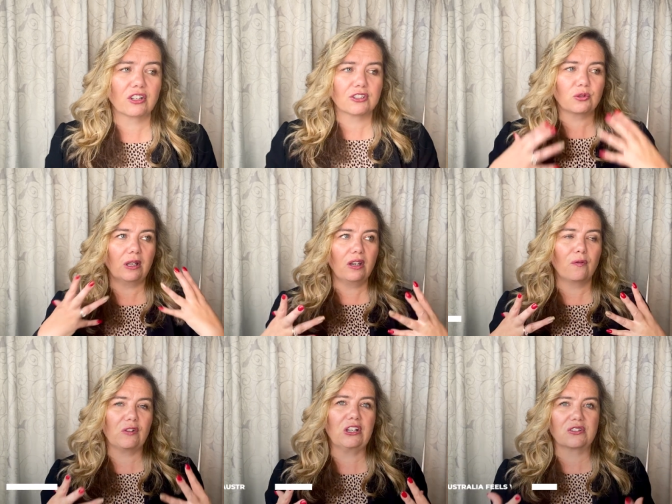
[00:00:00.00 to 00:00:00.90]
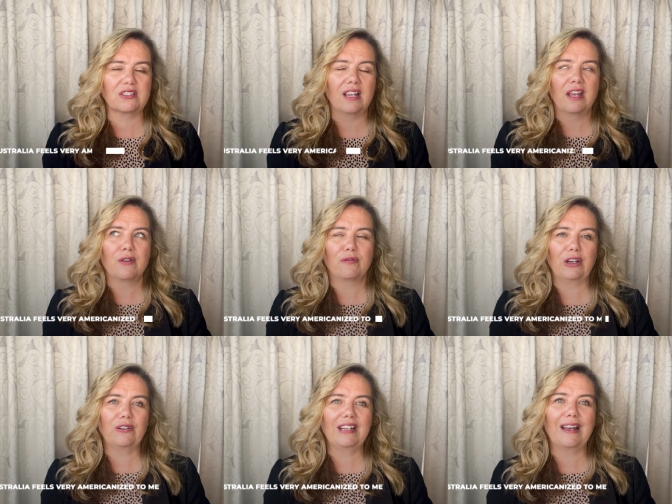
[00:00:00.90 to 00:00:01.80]
Australia feels
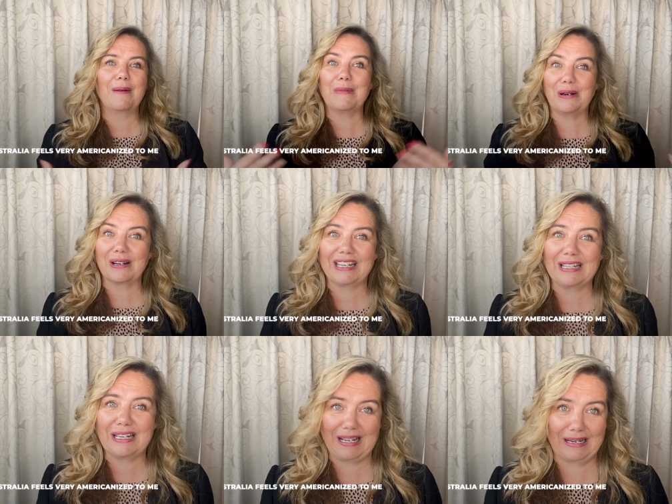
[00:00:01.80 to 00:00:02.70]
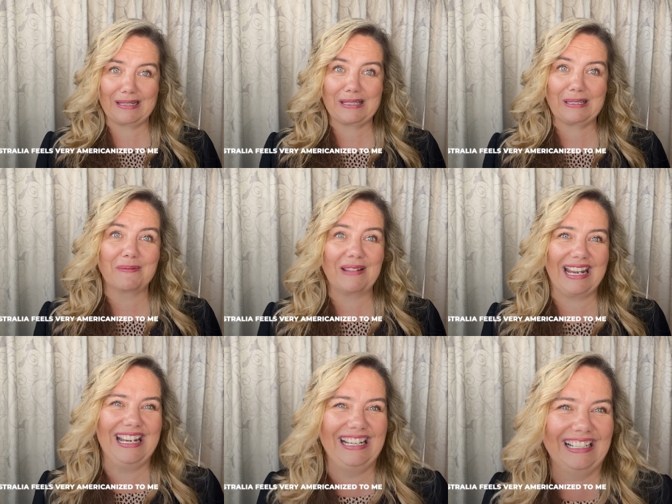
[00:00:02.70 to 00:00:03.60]
very Americanized to
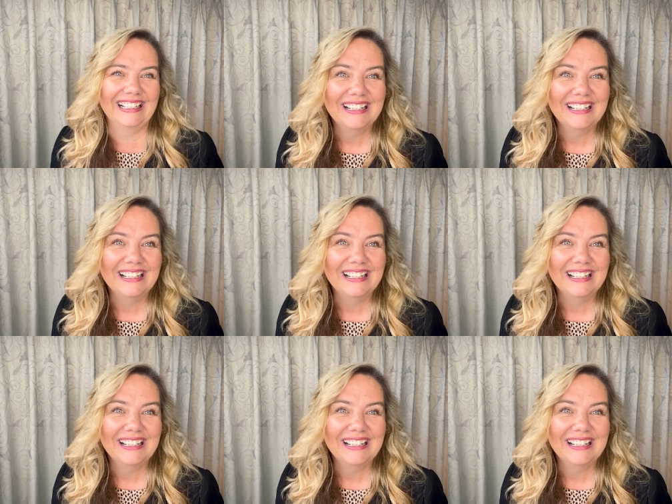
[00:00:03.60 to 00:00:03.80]
me.